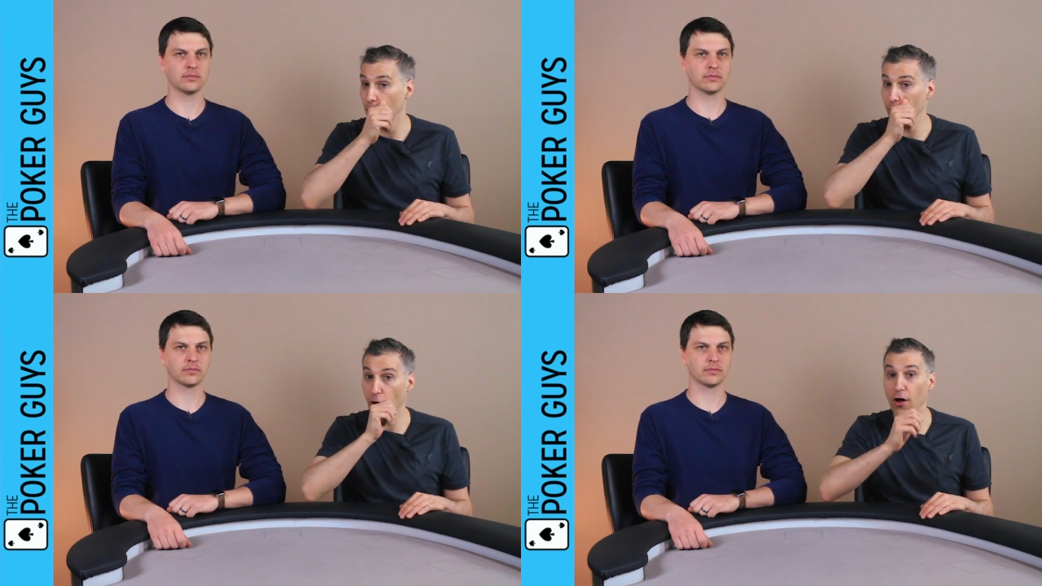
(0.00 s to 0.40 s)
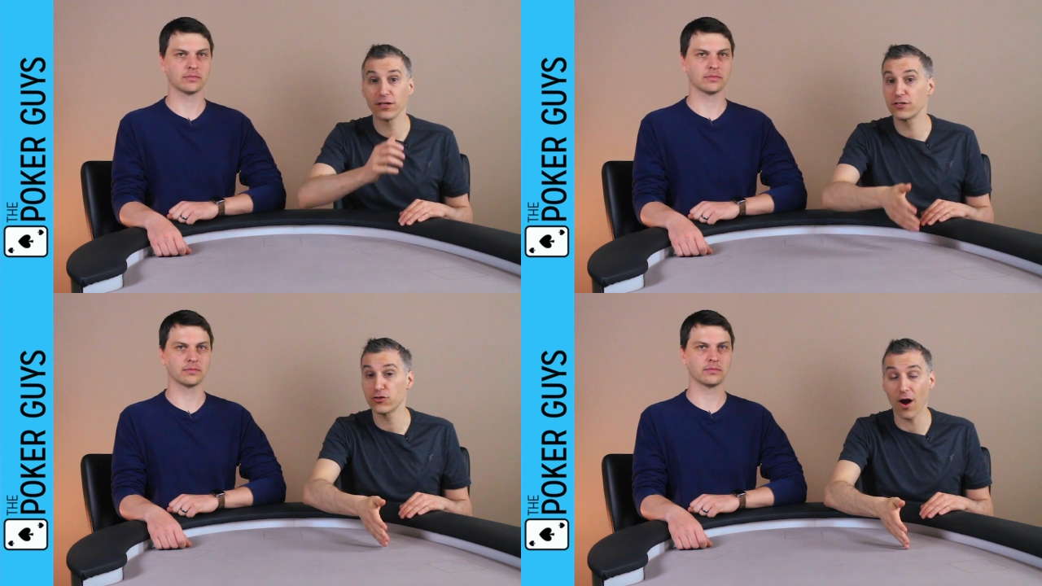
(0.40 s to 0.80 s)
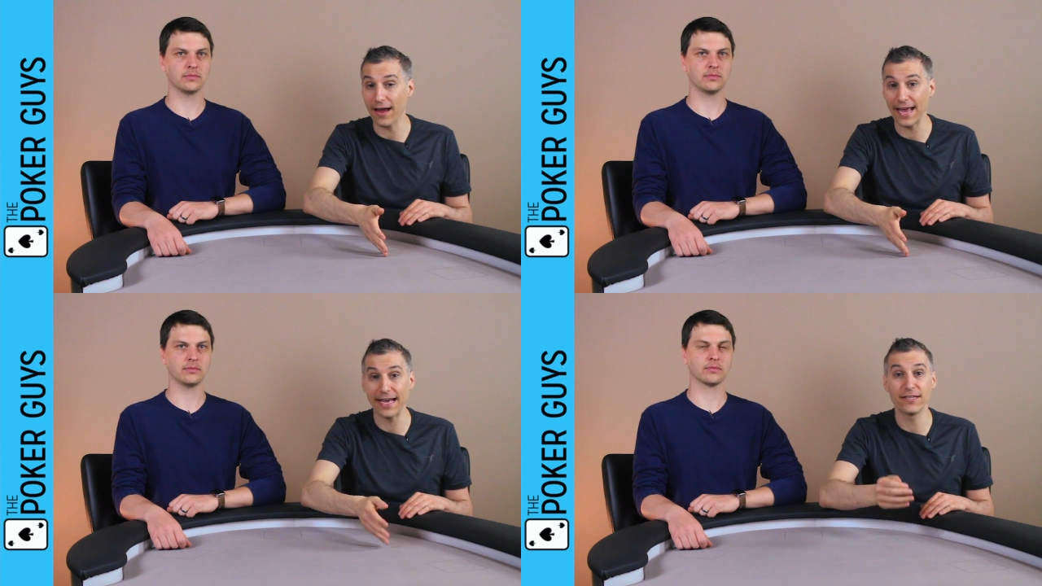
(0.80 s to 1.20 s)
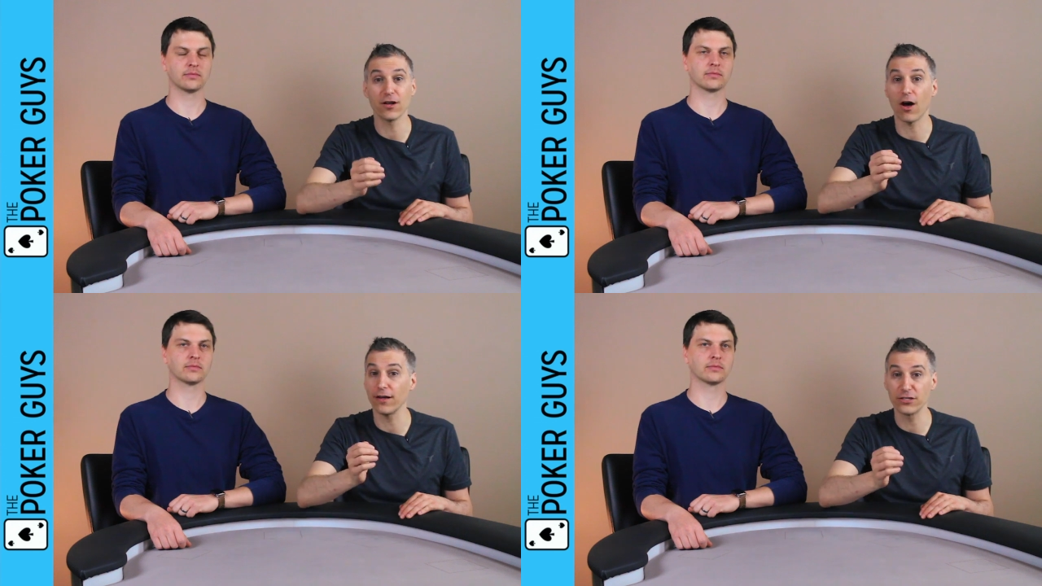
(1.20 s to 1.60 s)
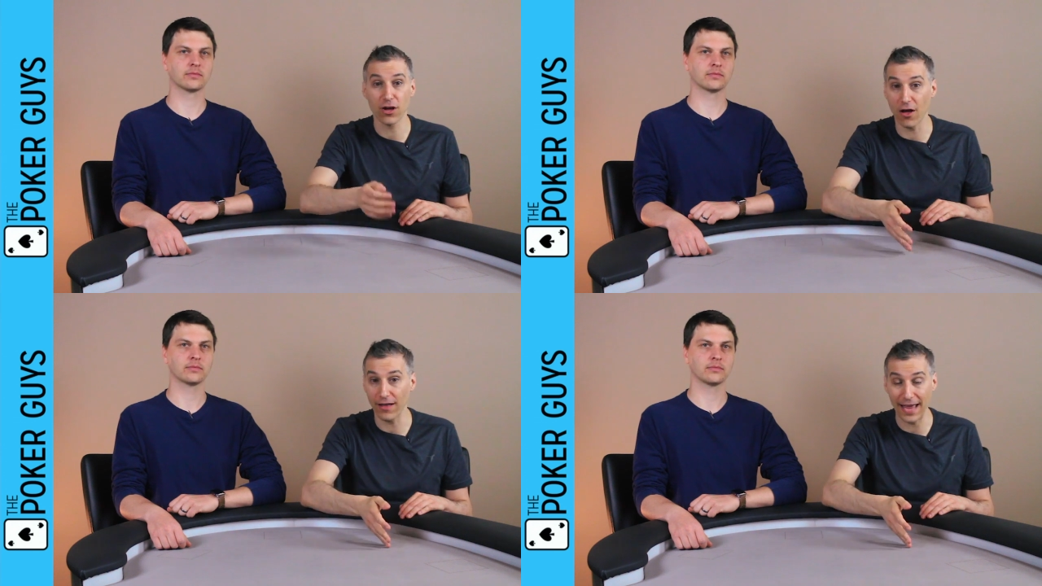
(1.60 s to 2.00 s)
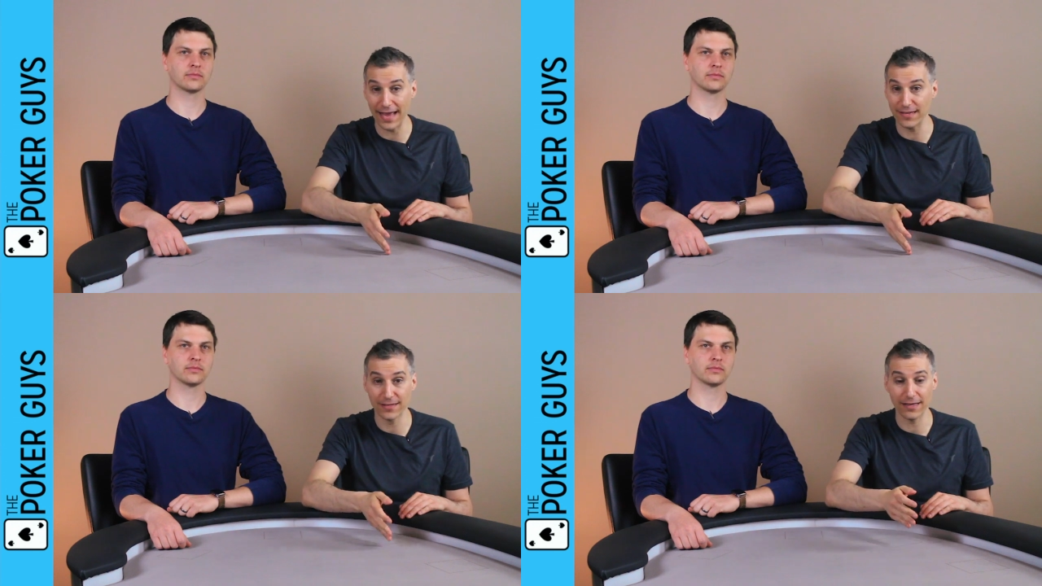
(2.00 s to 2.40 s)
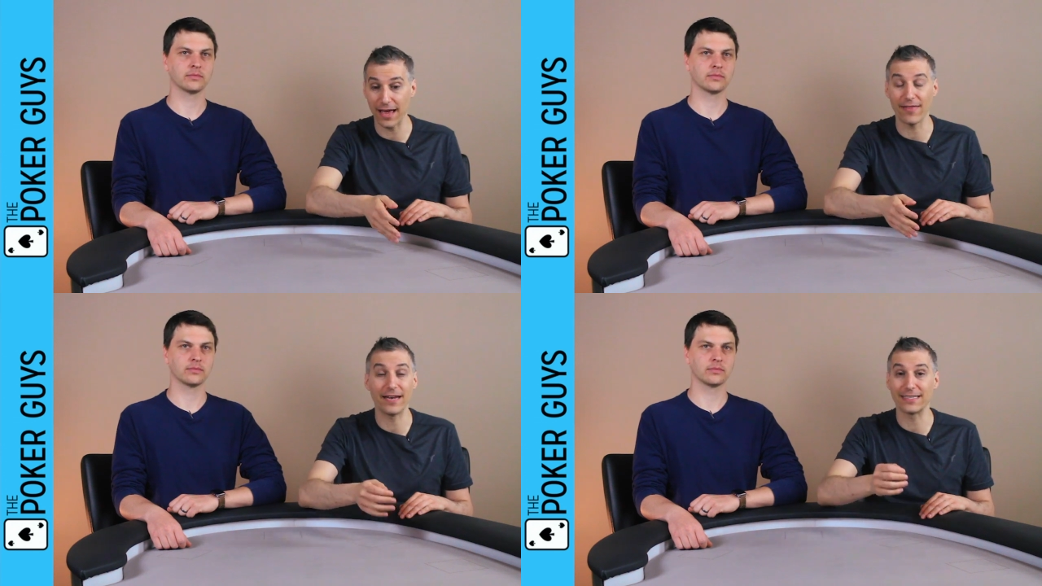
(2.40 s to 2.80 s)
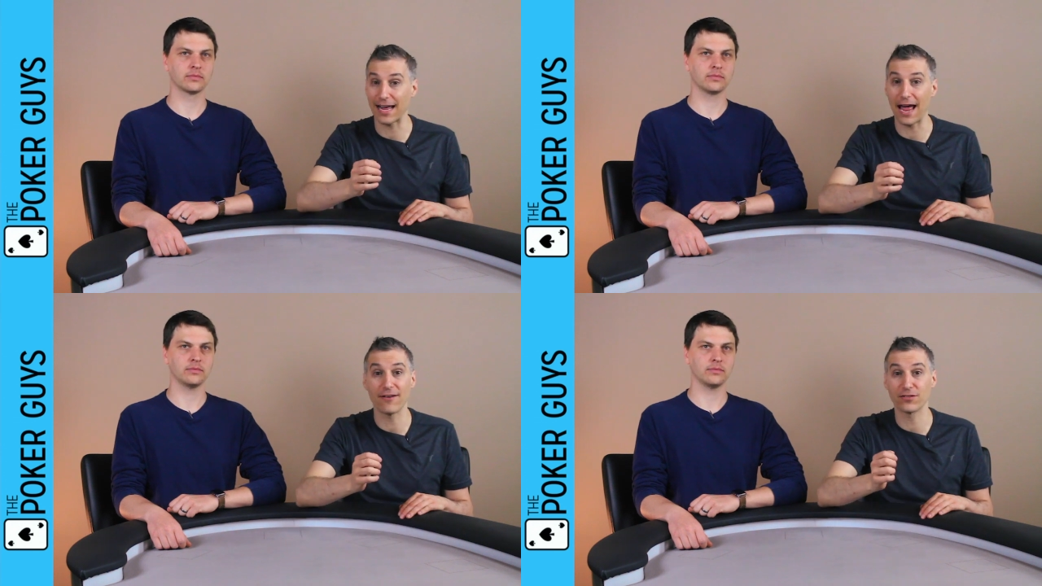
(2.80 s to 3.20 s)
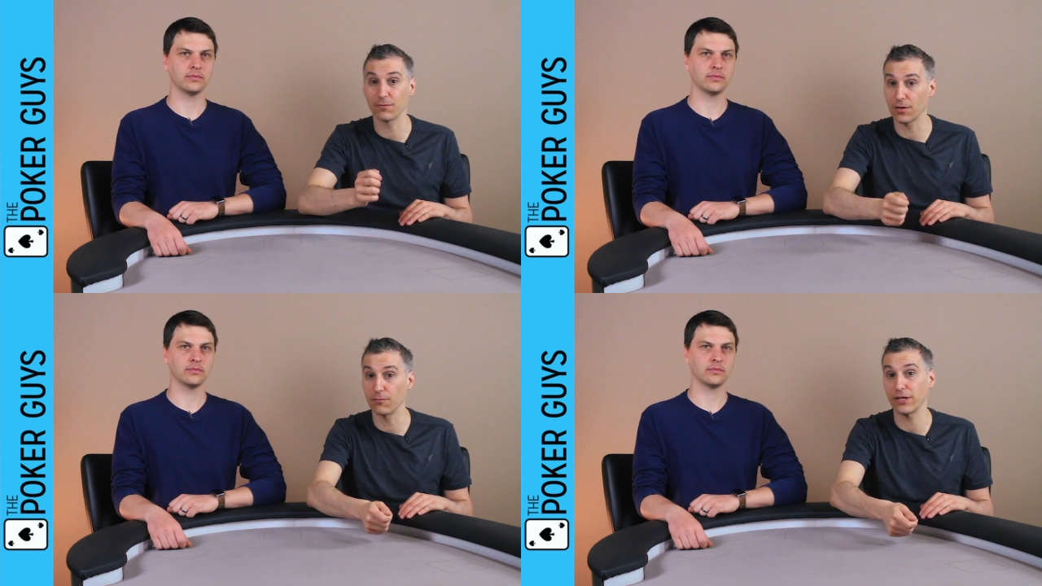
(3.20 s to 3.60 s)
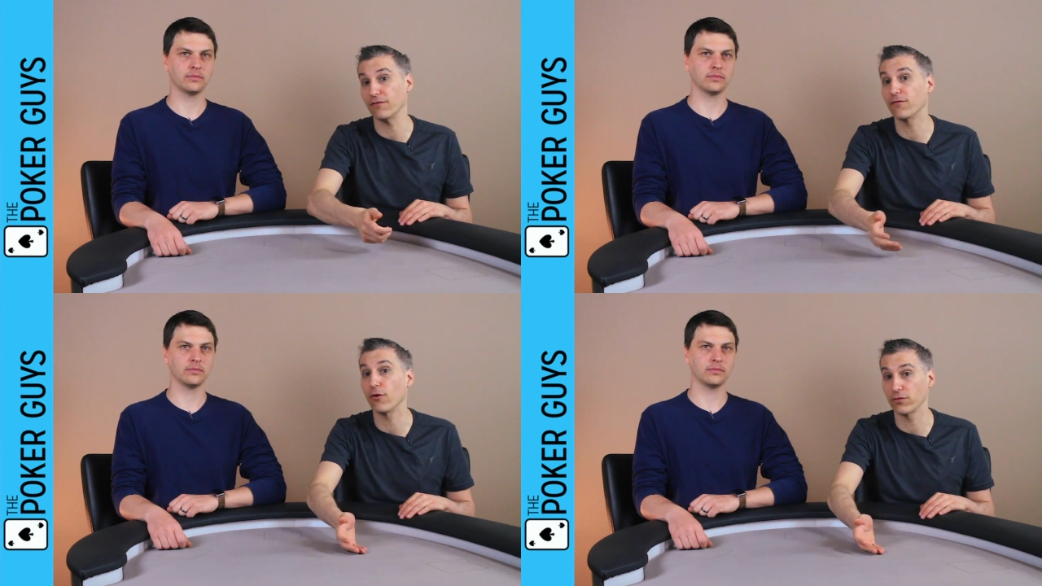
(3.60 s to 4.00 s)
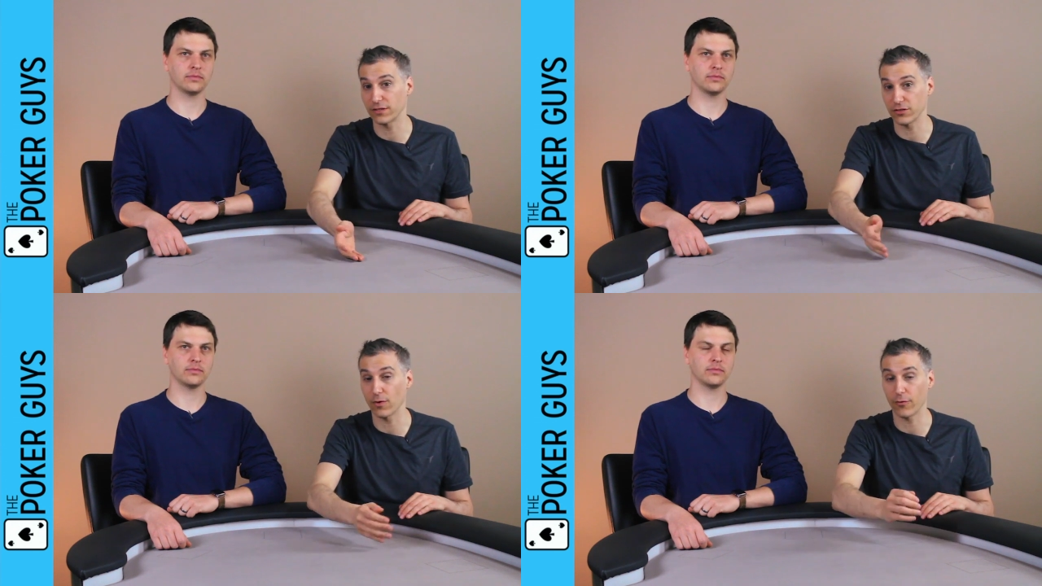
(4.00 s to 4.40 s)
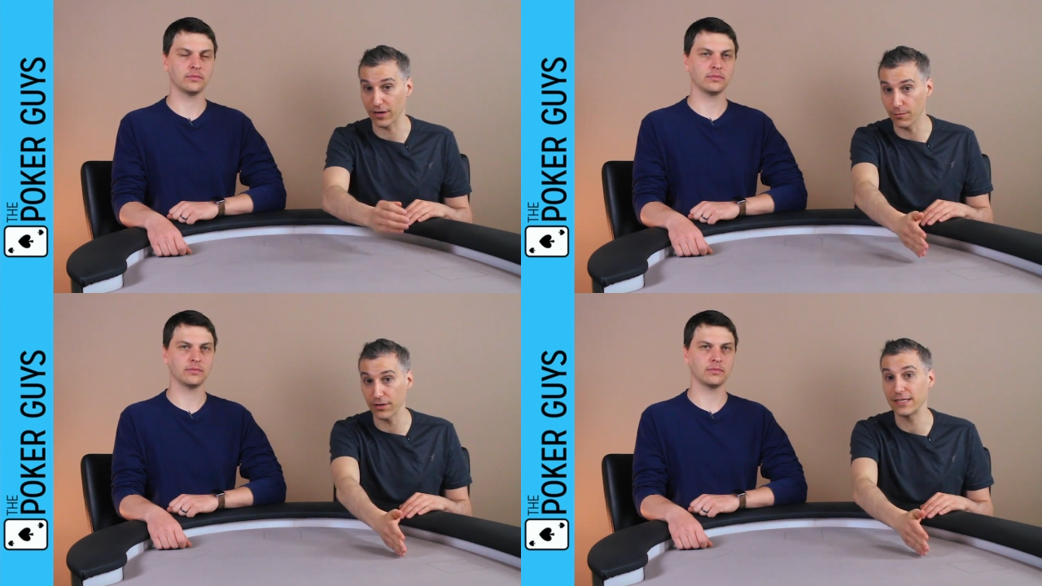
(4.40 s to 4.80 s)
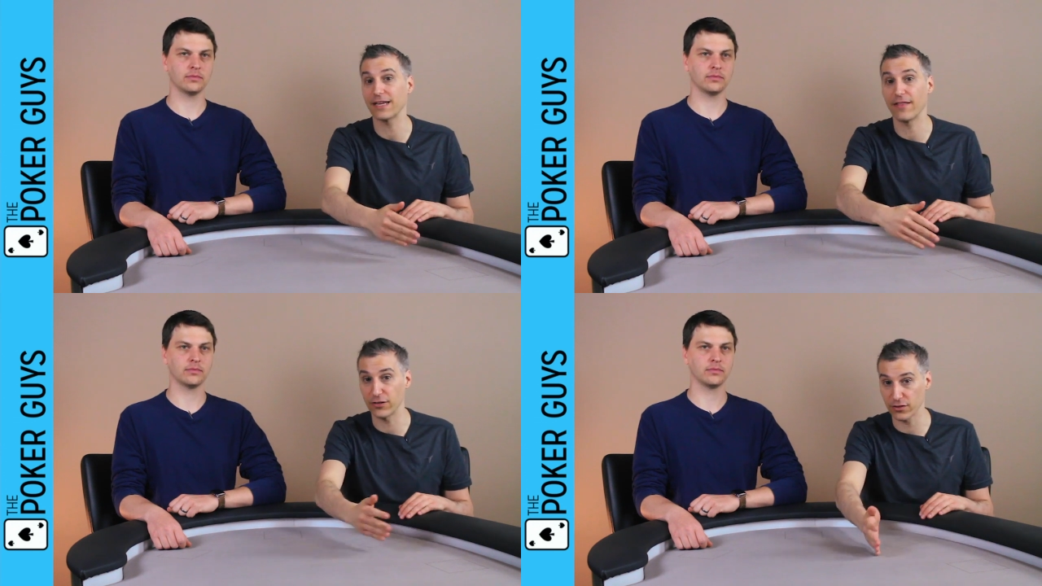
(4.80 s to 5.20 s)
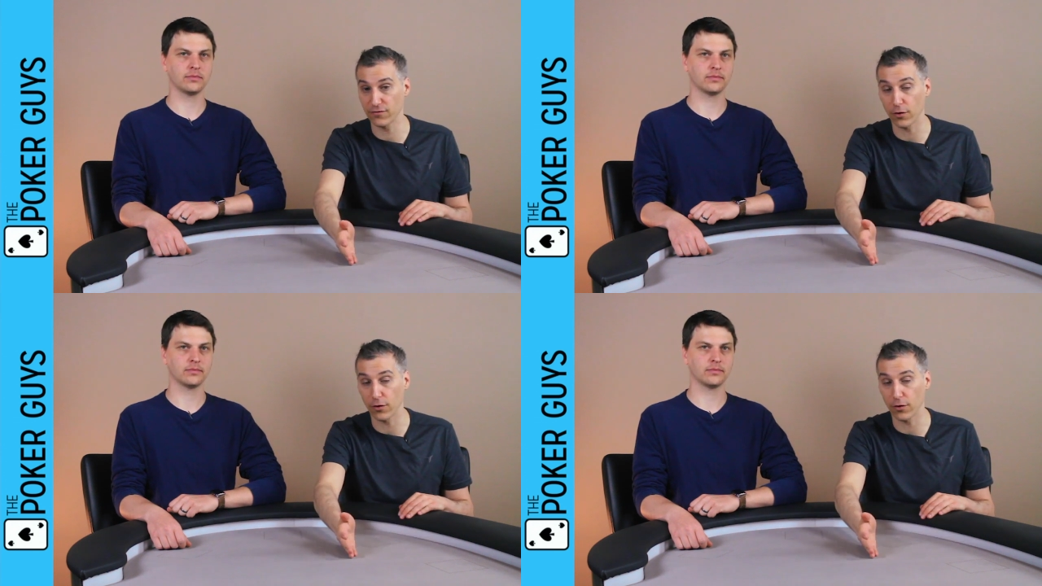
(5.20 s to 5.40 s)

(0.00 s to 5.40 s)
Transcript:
Speaker 1: with all his strong hands, all his calling hands, and then he's got to have some complete folds as well, where he completes and then just